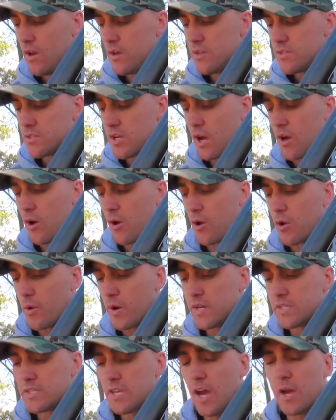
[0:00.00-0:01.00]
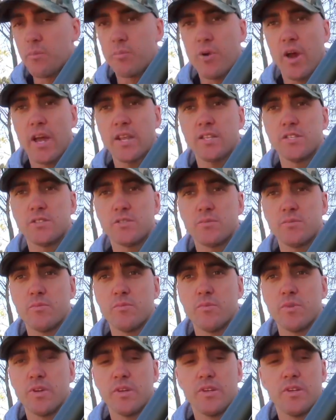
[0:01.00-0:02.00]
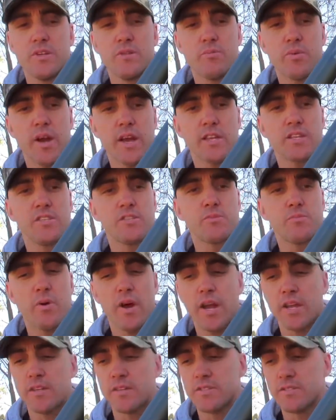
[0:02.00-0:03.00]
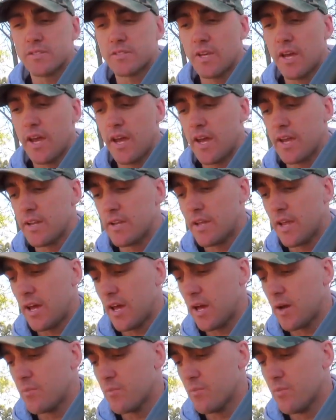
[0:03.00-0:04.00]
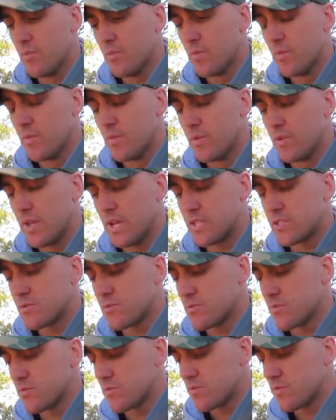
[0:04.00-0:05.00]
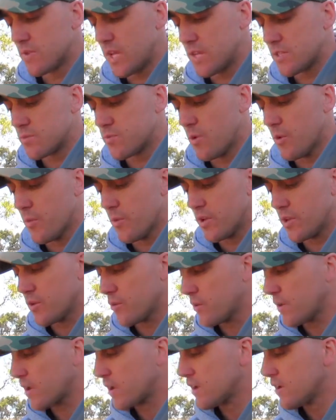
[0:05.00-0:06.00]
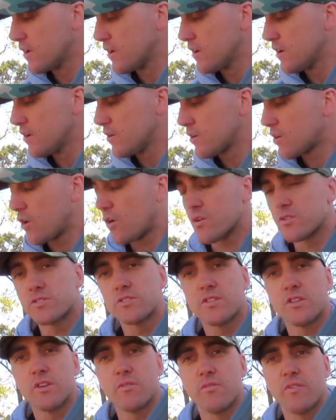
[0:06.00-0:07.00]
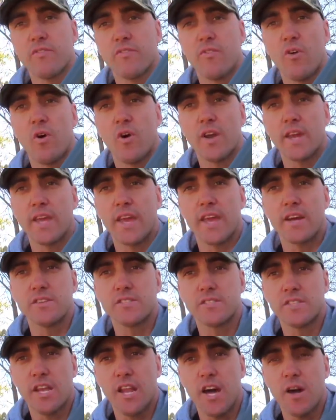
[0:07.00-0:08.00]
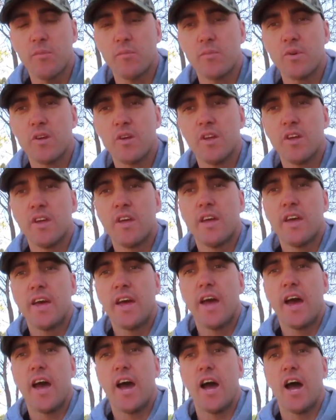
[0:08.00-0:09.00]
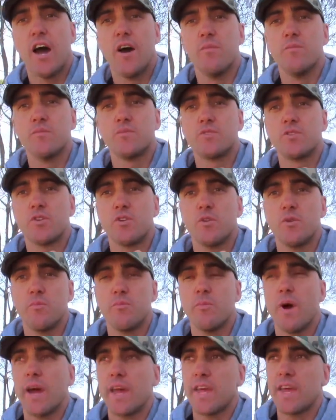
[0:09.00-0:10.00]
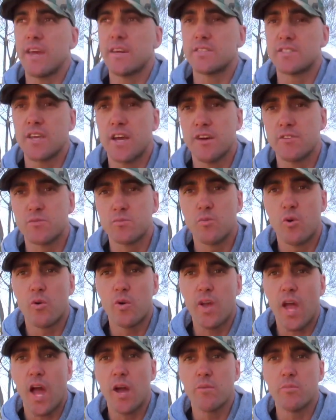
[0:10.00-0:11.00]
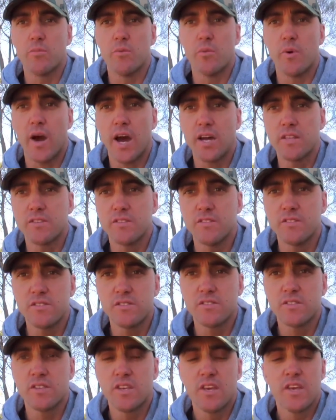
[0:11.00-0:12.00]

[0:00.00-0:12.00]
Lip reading: So I always say practice, practice, practice, and that's what we're doing. Constantly refining our setup to make ourselves more capable hunters,